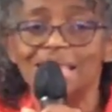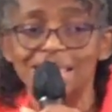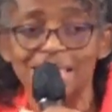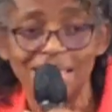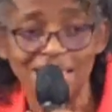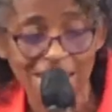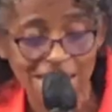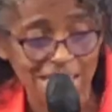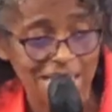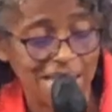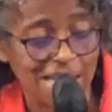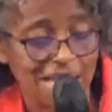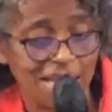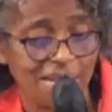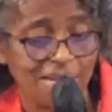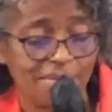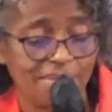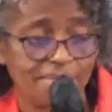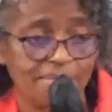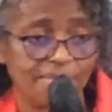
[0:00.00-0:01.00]

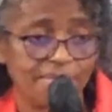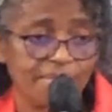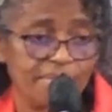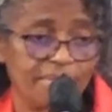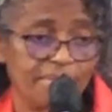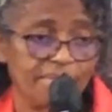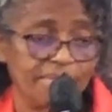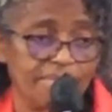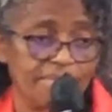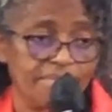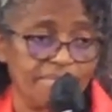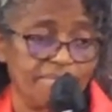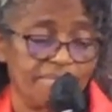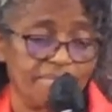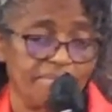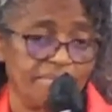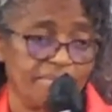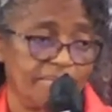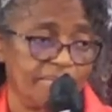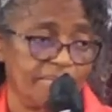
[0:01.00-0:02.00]
sin.
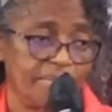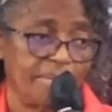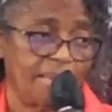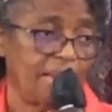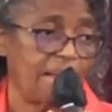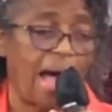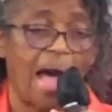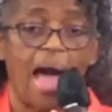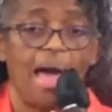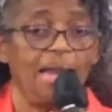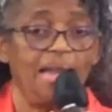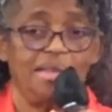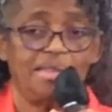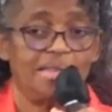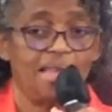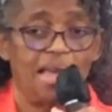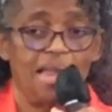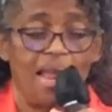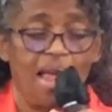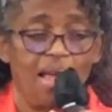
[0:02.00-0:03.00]
I didn't
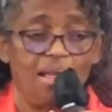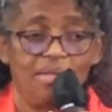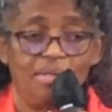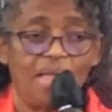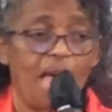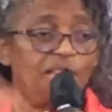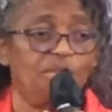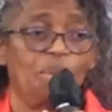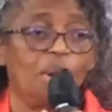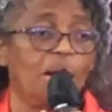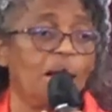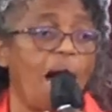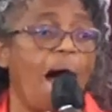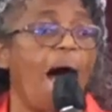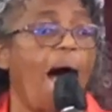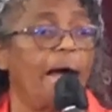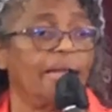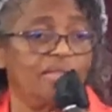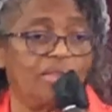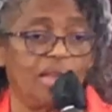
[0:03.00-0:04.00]
say that. That's what
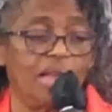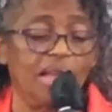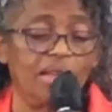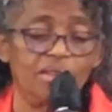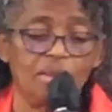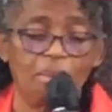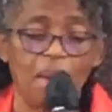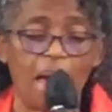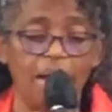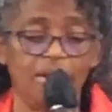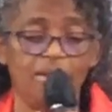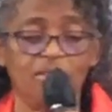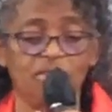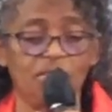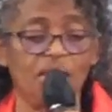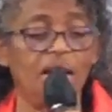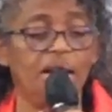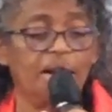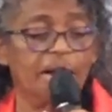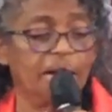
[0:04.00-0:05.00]
God says about his
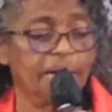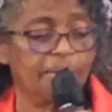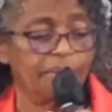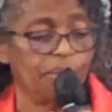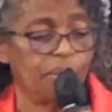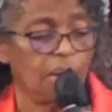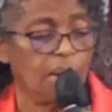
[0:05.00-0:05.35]
Son.